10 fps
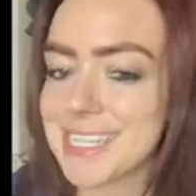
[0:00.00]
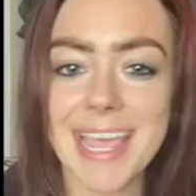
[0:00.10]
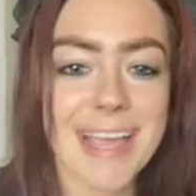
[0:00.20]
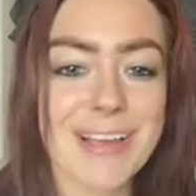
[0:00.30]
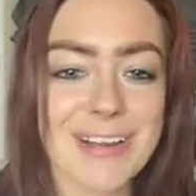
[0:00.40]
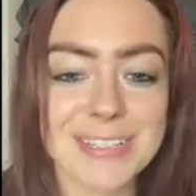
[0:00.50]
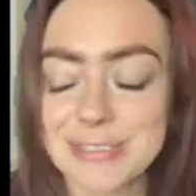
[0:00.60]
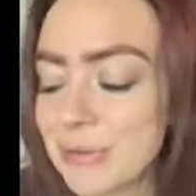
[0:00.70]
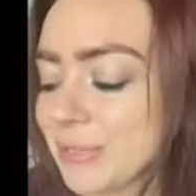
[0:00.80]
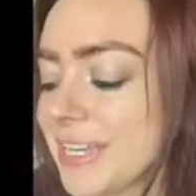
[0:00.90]
Eckhart
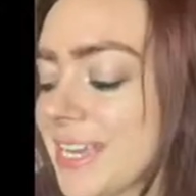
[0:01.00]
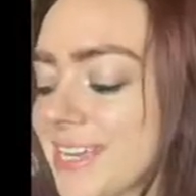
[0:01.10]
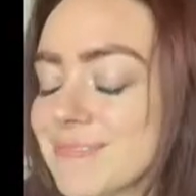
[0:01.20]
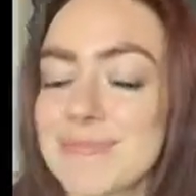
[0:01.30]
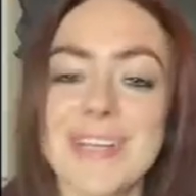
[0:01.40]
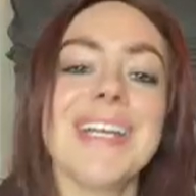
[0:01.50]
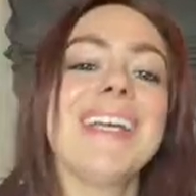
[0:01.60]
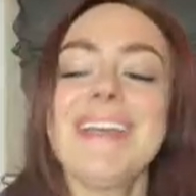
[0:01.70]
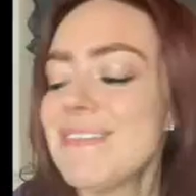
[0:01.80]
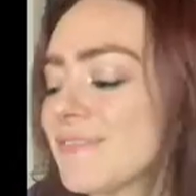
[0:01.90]
Tolle. For
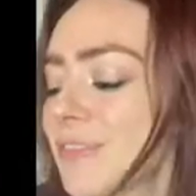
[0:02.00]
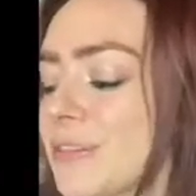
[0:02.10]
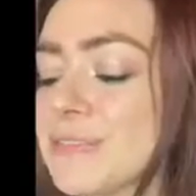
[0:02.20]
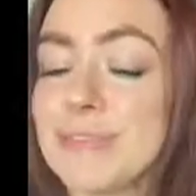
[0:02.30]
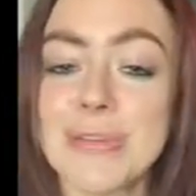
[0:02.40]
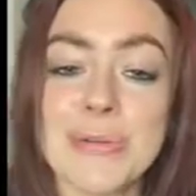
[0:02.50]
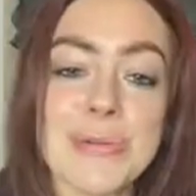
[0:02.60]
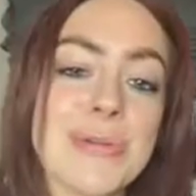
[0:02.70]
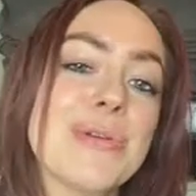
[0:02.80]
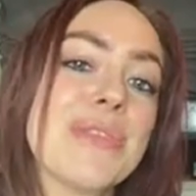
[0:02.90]
those of you
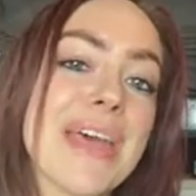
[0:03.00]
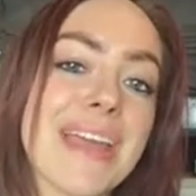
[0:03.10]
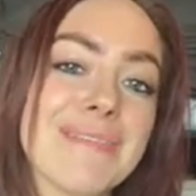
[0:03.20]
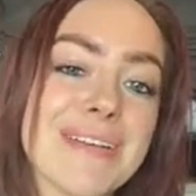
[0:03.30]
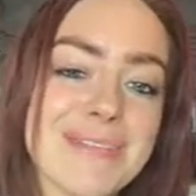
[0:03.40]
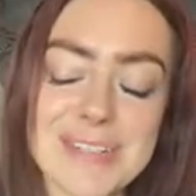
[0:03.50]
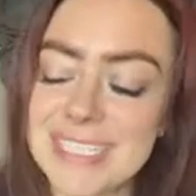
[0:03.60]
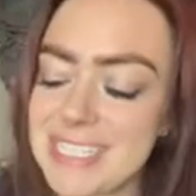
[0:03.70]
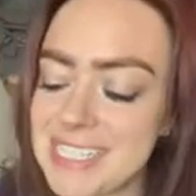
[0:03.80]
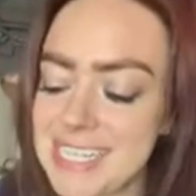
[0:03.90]
who knew that
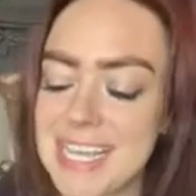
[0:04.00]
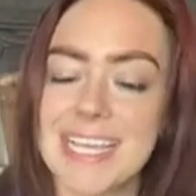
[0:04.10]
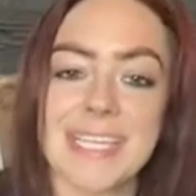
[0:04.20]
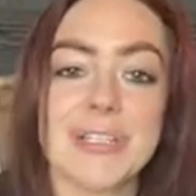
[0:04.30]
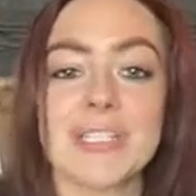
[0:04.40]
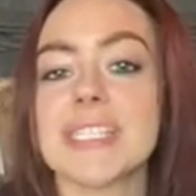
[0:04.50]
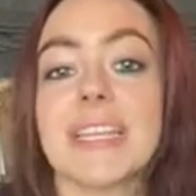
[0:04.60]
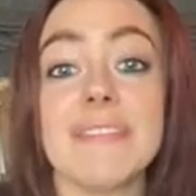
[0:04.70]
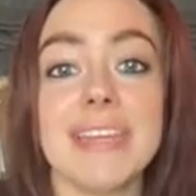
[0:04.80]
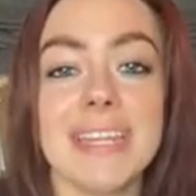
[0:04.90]
reference, you're just
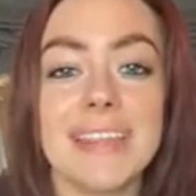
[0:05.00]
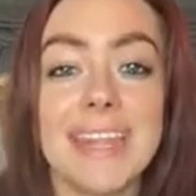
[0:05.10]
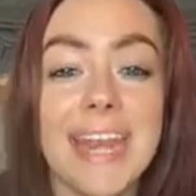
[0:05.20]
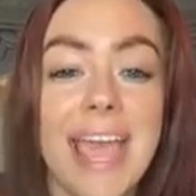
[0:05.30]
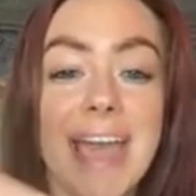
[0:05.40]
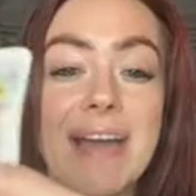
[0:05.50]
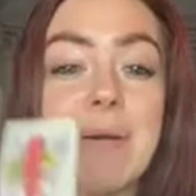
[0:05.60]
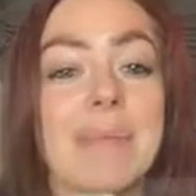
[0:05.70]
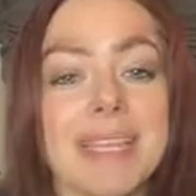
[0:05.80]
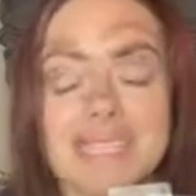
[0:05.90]
living in the
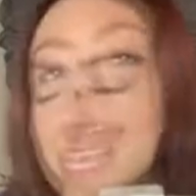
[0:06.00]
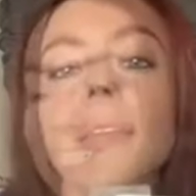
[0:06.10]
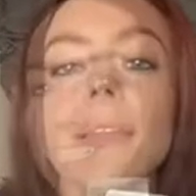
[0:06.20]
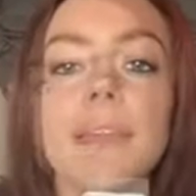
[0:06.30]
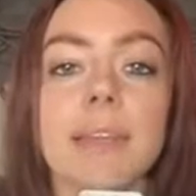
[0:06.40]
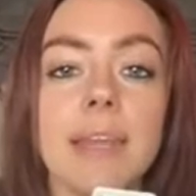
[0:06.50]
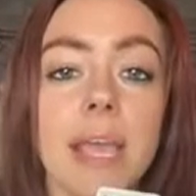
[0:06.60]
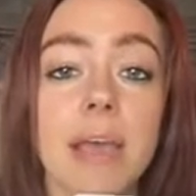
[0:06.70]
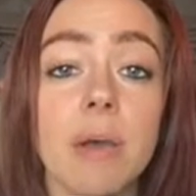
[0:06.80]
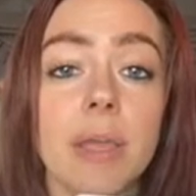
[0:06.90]
now, my Sagis.
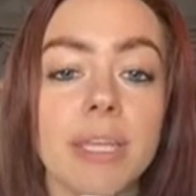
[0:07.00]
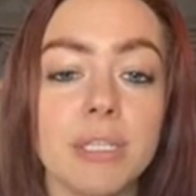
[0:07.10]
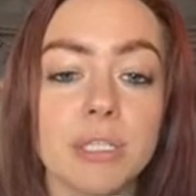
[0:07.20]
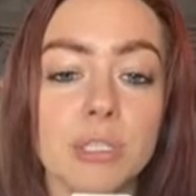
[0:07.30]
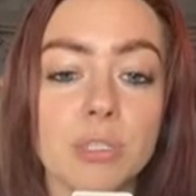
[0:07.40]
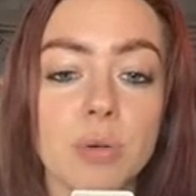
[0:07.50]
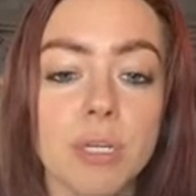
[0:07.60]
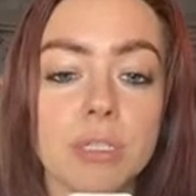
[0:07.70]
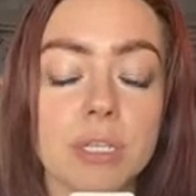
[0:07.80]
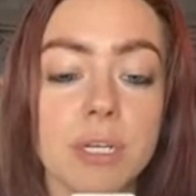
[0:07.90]
Now, in your
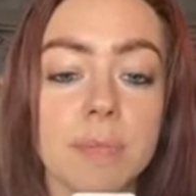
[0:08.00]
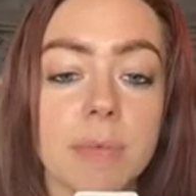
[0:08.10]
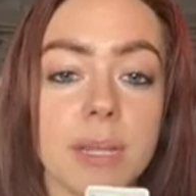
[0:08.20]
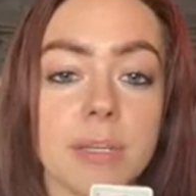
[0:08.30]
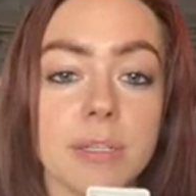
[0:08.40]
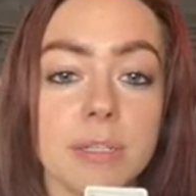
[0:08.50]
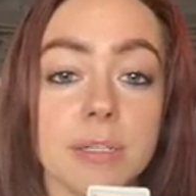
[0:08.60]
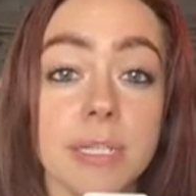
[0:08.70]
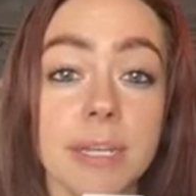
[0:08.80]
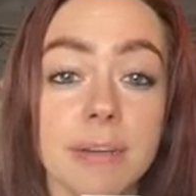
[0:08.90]
short term or your
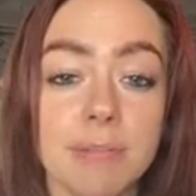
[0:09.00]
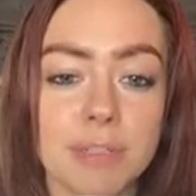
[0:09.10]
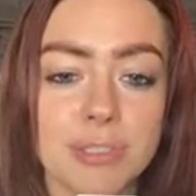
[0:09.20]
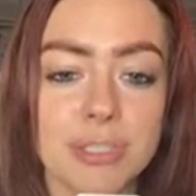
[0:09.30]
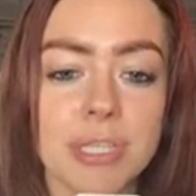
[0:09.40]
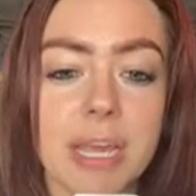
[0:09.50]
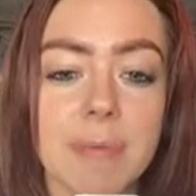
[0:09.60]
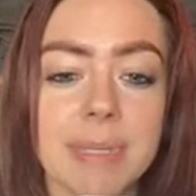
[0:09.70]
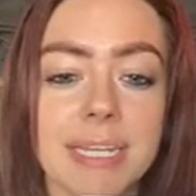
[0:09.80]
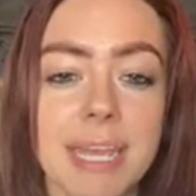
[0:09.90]
near future, the
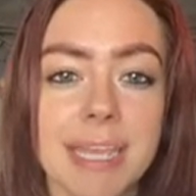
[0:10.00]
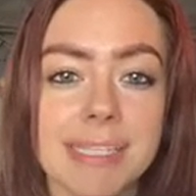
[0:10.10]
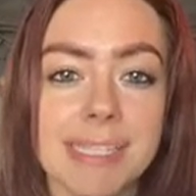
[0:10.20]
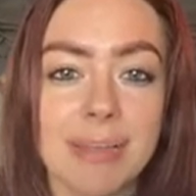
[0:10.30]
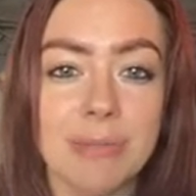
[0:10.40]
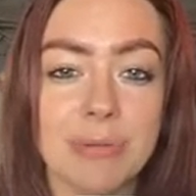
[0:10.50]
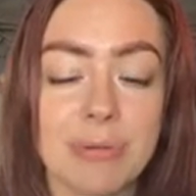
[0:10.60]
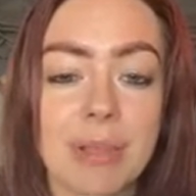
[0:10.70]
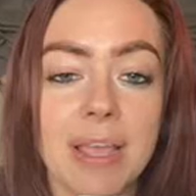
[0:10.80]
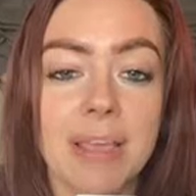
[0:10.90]
coming days now
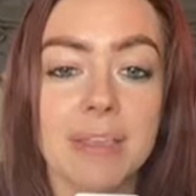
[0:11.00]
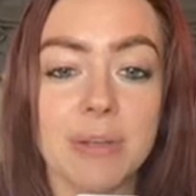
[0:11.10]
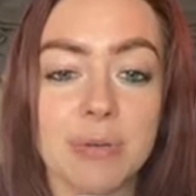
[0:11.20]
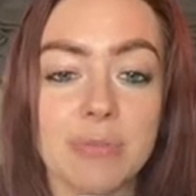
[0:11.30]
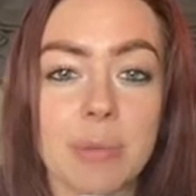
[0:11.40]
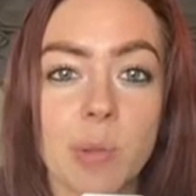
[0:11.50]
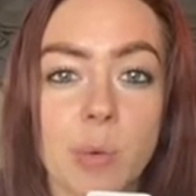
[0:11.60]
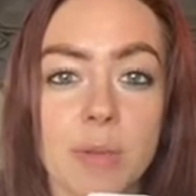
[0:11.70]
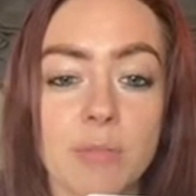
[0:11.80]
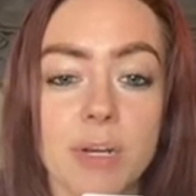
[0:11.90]
through,
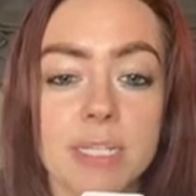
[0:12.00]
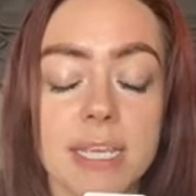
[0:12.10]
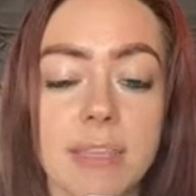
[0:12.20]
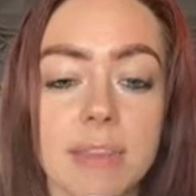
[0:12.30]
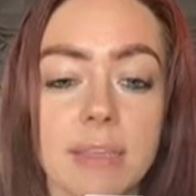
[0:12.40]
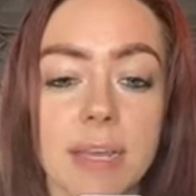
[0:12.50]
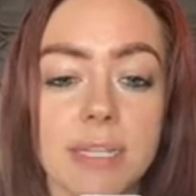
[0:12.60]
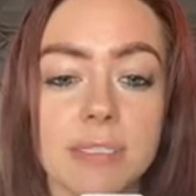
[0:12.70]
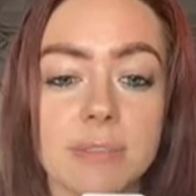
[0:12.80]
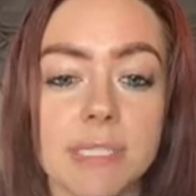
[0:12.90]
February 14th,
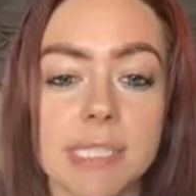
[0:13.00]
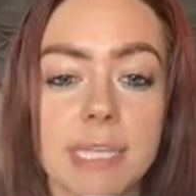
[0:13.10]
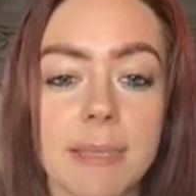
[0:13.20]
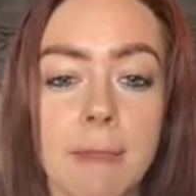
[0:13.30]
I do see